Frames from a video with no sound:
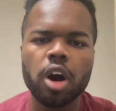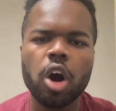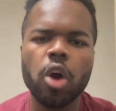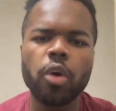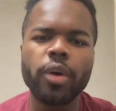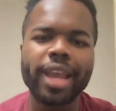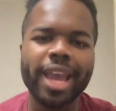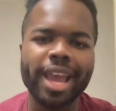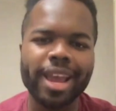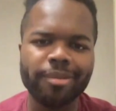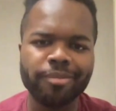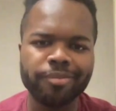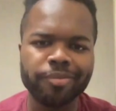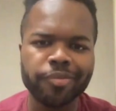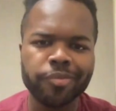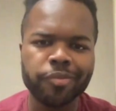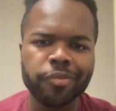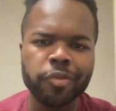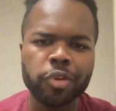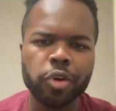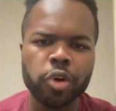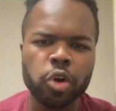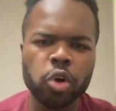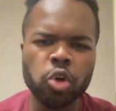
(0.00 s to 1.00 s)
Okay,
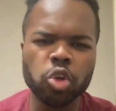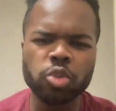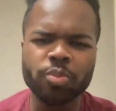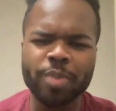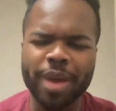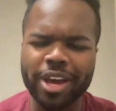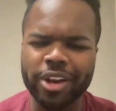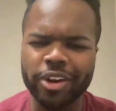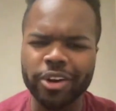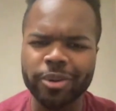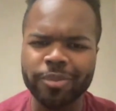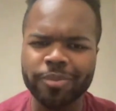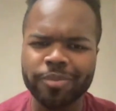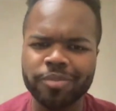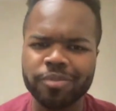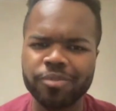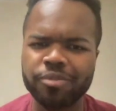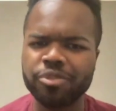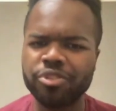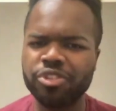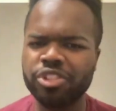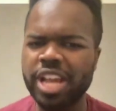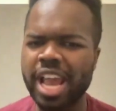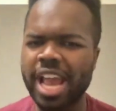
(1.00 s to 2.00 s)
who's better,
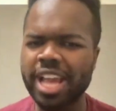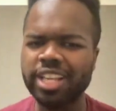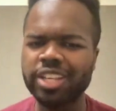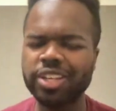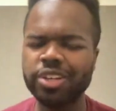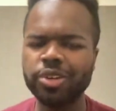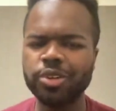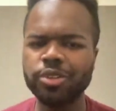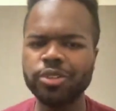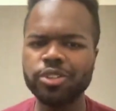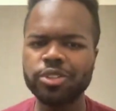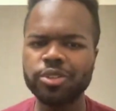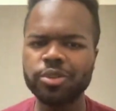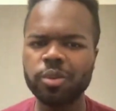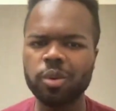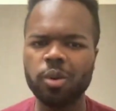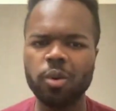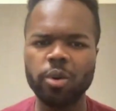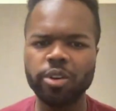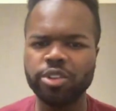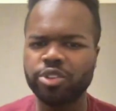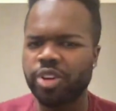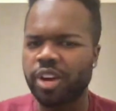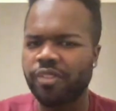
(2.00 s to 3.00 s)
Jack Hughes
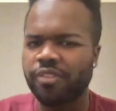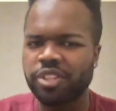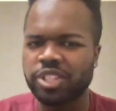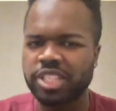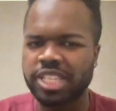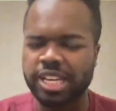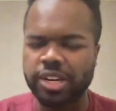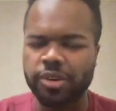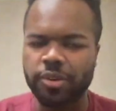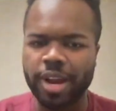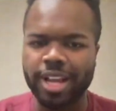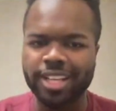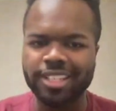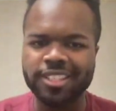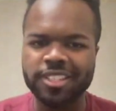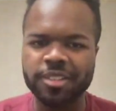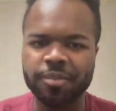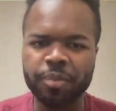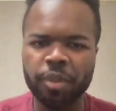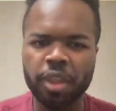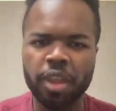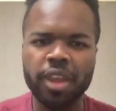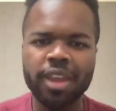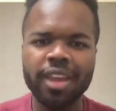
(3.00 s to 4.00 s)
or Trevor Zegras?
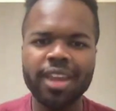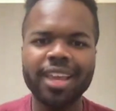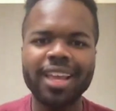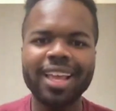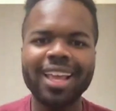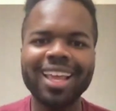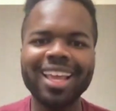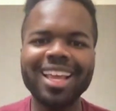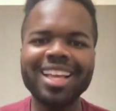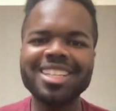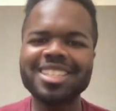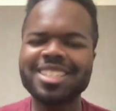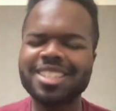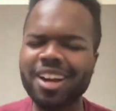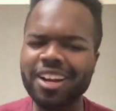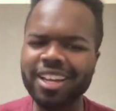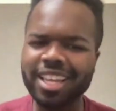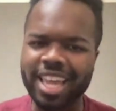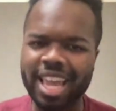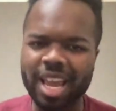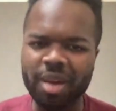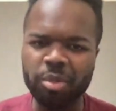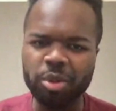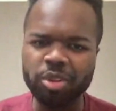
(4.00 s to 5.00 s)
Is
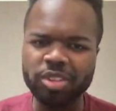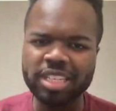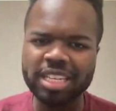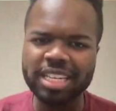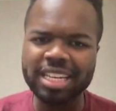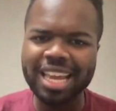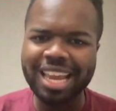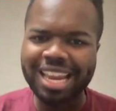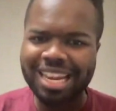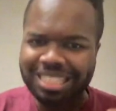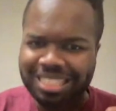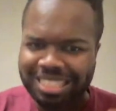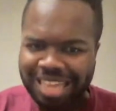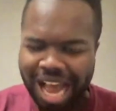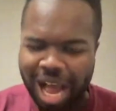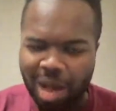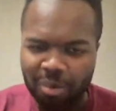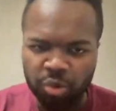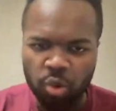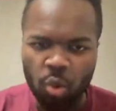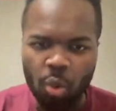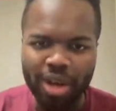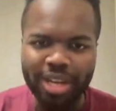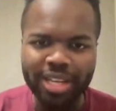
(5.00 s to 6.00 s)
Dougie Hamilton a
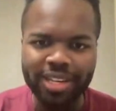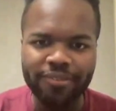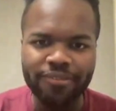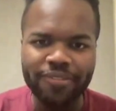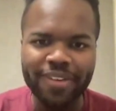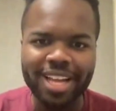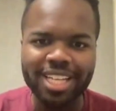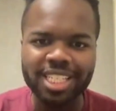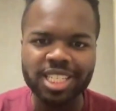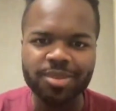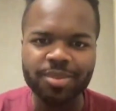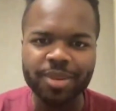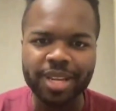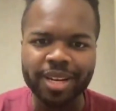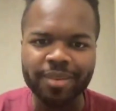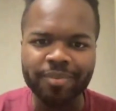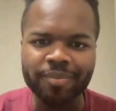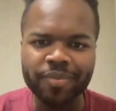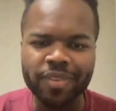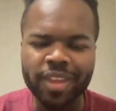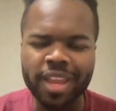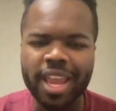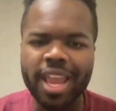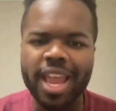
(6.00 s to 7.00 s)
top 20 defenseman?
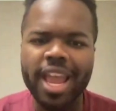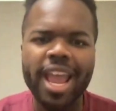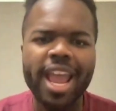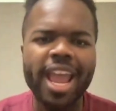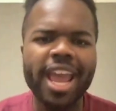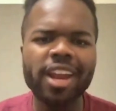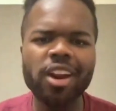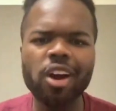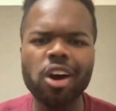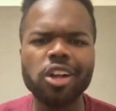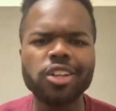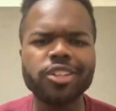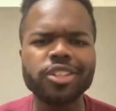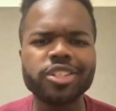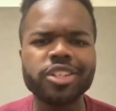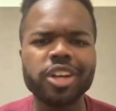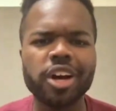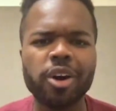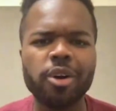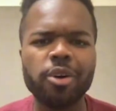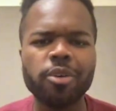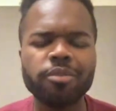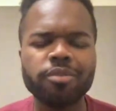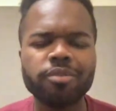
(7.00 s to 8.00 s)
And
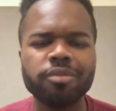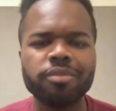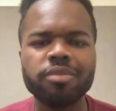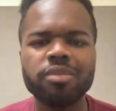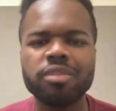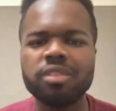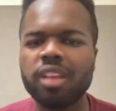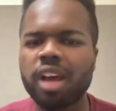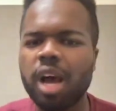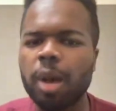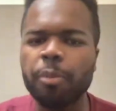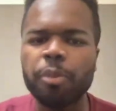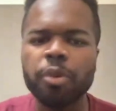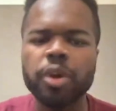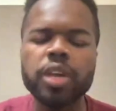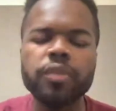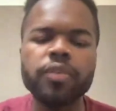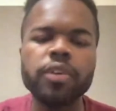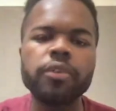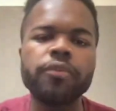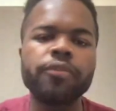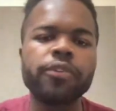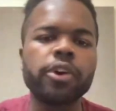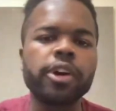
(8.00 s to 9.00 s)
also, a
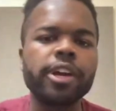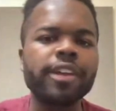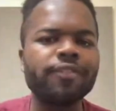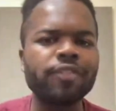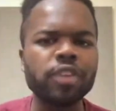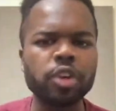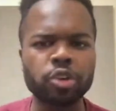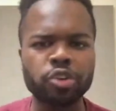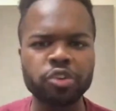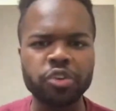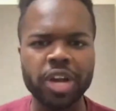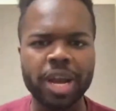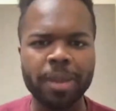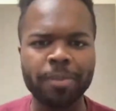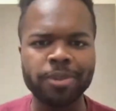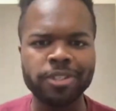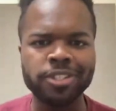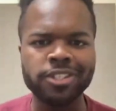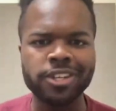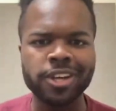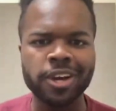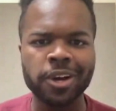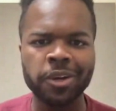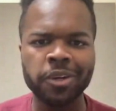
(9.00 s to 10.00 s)
preview for a future
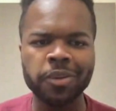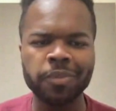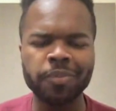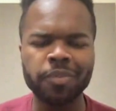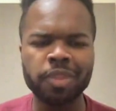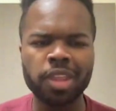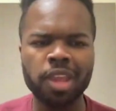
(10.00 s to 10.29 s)
episode.